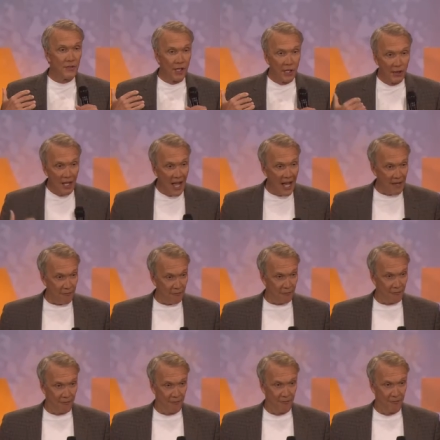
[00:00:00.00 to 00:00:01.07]
the life,
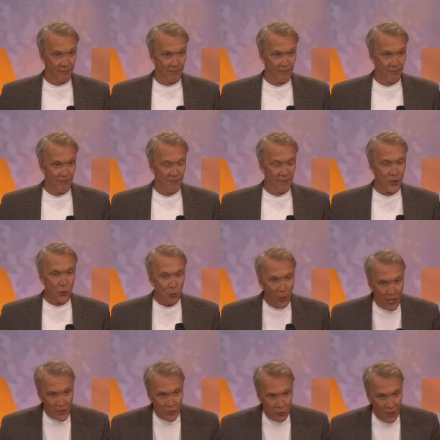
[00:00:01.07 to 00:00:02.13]
the
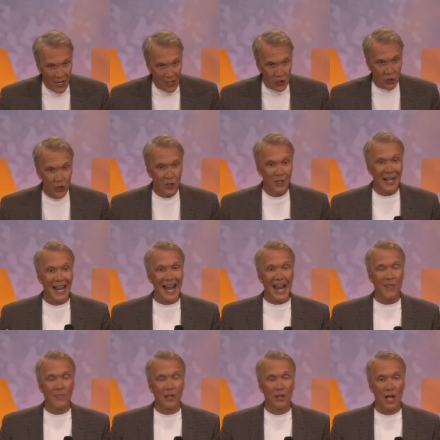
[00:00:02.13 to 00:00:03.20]
resurrection,
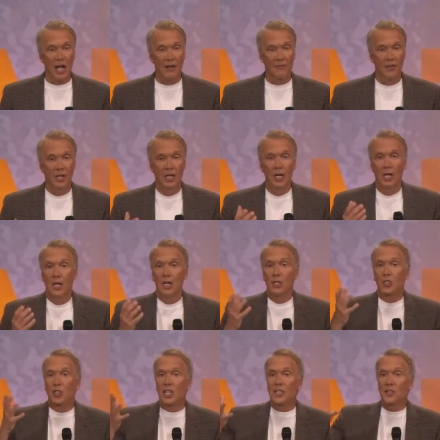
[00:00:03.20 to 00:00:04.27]
and the life.
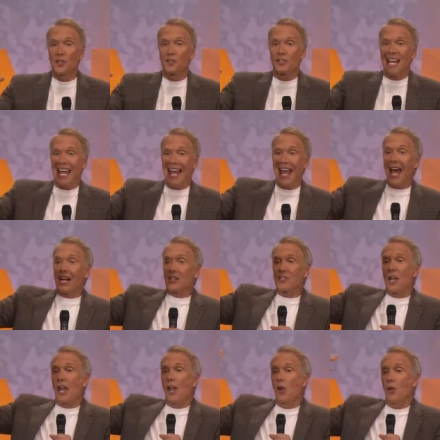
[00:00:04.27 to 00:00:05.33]
Jesus
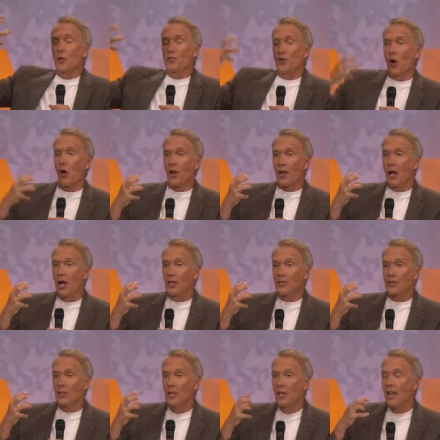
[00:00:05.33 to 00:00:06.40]
exhales on
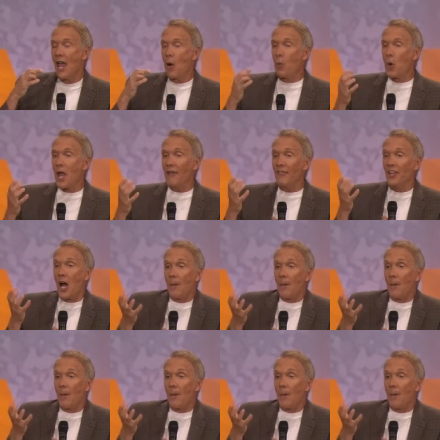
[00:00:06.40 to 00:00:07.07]
us, and we have an